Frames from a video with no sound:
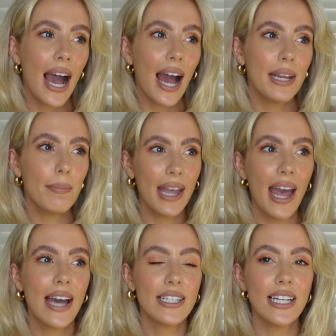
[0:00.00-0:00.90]
And in my
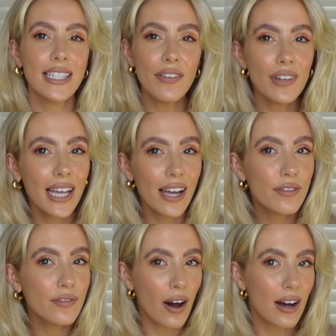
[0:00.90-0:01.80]
head, I definitely had
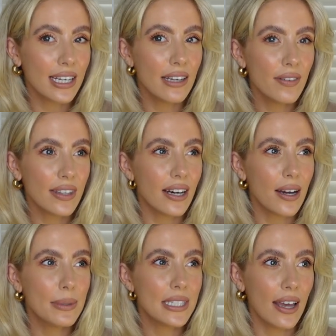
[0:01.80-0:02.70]
5 that
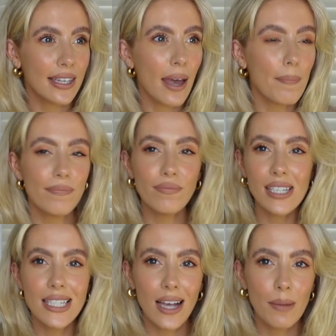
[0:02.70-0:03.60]
I was like, yeah,
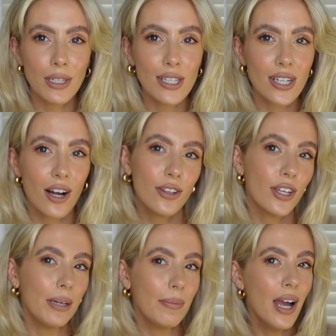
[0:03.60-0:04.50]
this is how I'm gonna style
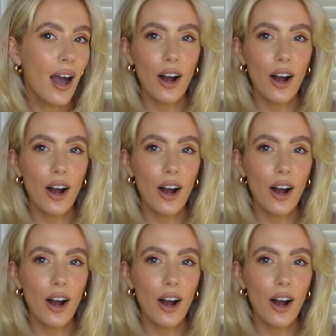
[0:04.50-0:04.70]
them.